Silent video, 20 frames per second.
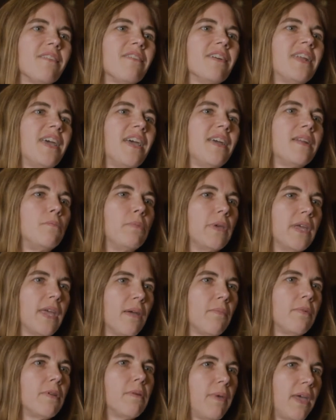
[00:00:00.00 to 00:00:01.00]
every day to
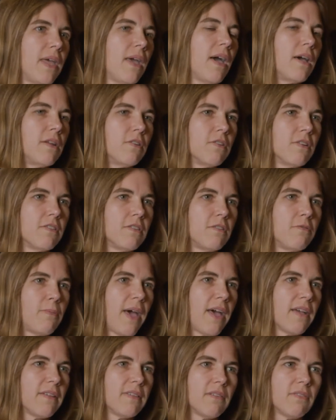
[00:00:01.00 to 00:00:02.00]
being able to make hundreds of
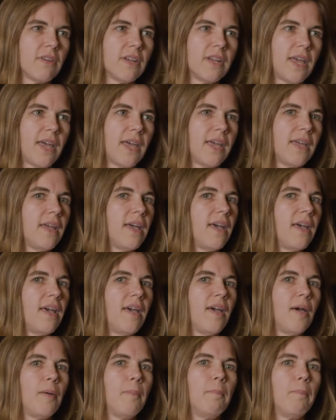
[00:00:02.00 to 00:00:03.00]
bags every day?
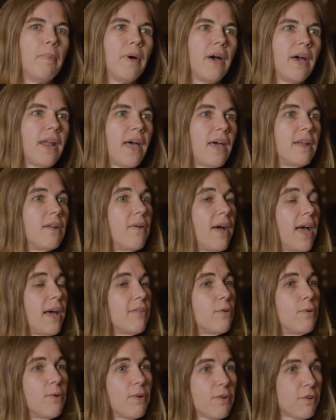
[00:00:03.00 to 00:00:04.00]
But I don't
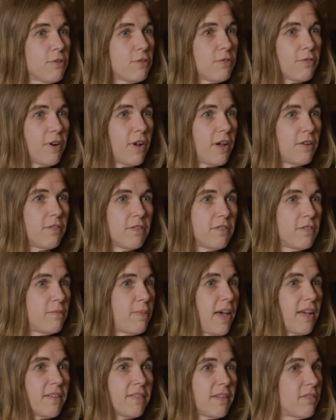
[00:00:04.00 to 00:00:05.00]
have orders for hundreds
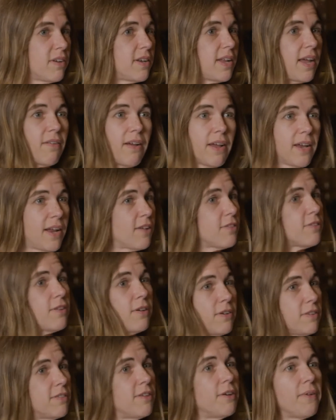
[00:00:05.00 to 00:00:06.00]
of bags every day right now,
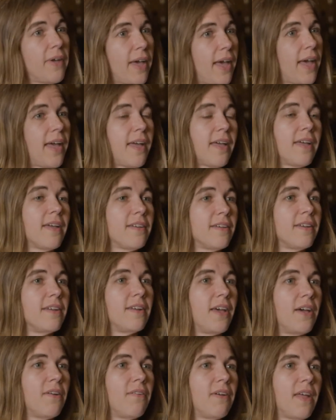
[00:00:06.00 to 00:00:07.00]
so it's okay,
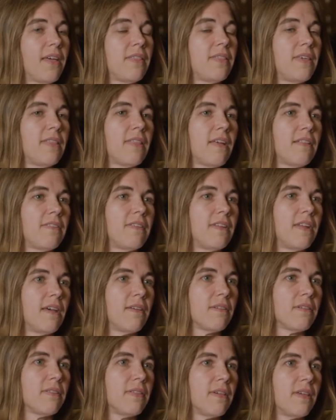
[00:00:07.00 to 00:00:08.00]
and I think that's
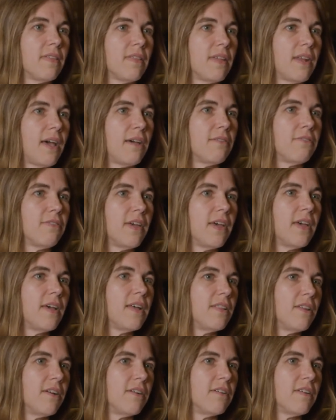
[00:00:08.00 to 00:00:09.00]
another thing that I've
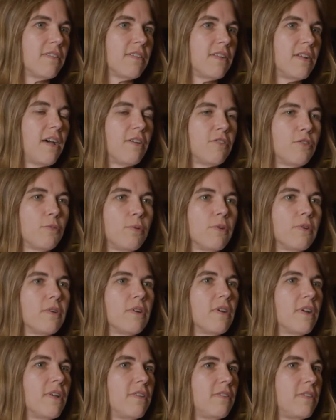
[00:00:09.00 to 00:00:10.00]
learned as an
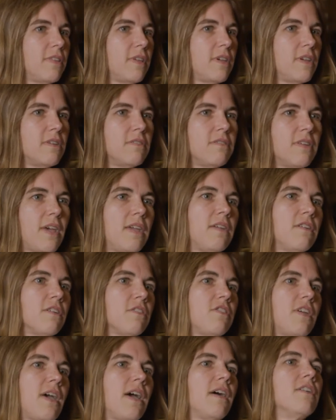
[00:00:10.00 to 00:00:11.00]
entrepreneur is that you take
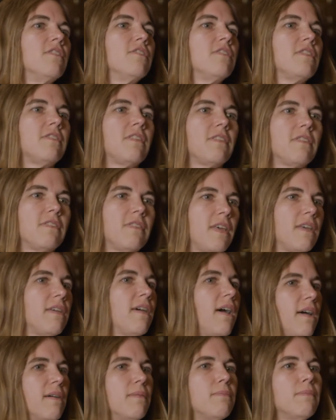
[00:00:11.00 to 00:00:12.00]
your challenges as they
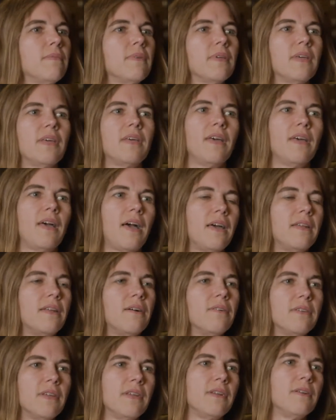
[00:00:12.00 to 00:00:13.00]
come. I
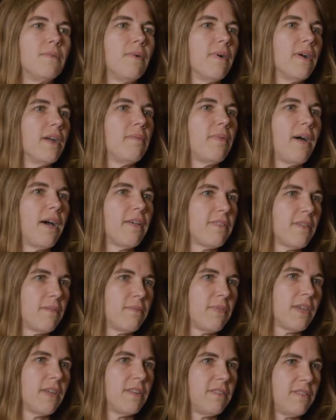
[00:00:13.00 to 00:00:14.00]
don't need to worry about
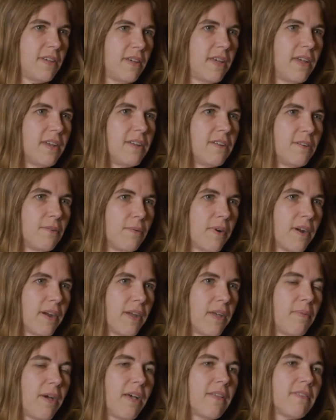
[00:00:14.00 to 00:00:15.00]
something until I need to
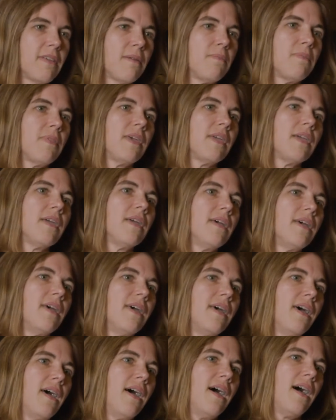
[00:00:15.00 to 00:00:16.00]
worry about something.
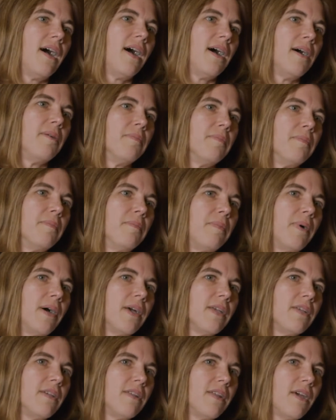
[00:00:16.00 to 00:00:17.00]

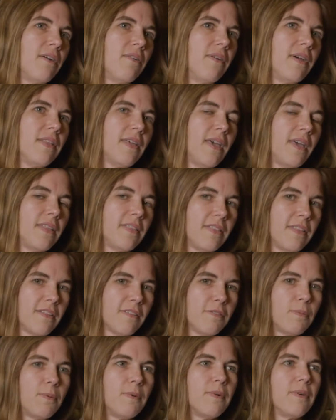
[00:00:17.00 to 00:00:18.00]
But at
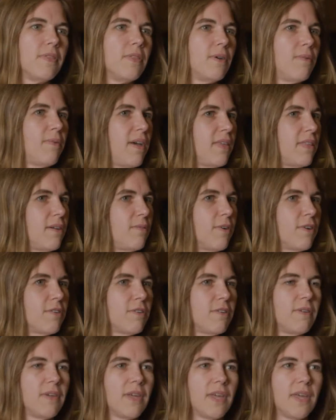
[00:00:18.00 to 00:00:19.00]
this point, the way that we're
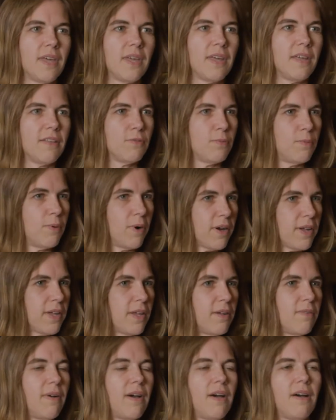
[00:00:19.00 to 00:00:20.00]
doing it, it's
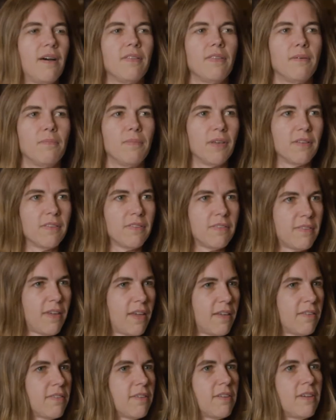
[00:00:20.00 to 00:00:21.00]
working well. The meals
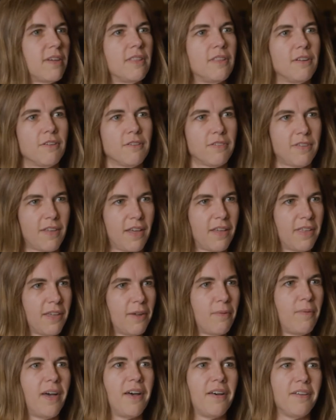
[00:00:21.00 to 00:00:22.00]
taste good. They're
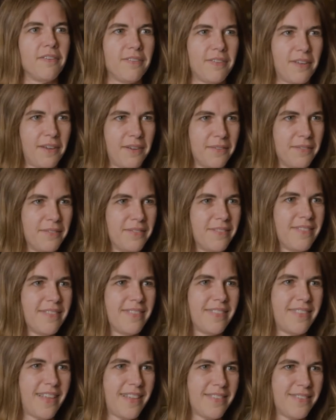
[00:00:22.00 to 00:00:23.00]
selling well. So
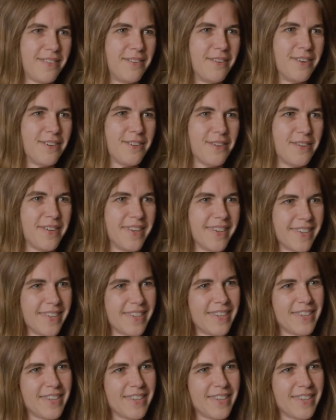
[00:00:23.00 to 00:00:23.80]
that's what we're doing.